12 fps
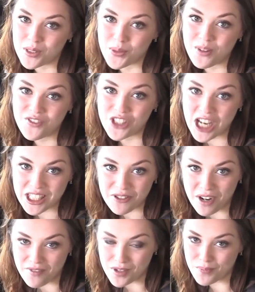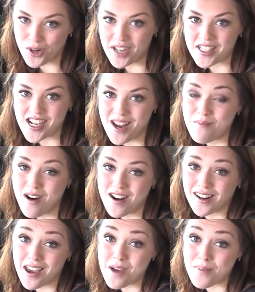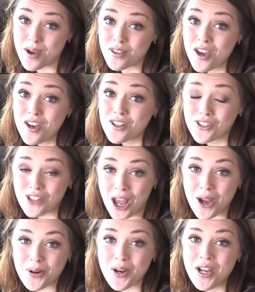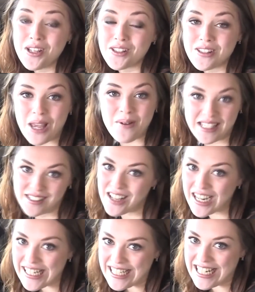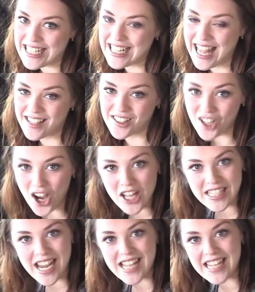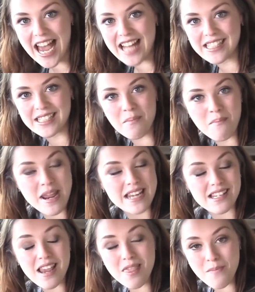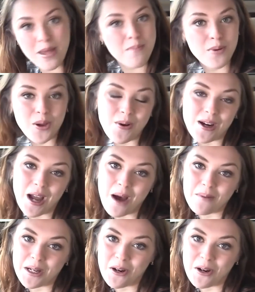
So we've just arrived in Brighton, and Mark and I are both so excited to get started and to meet the people who are coming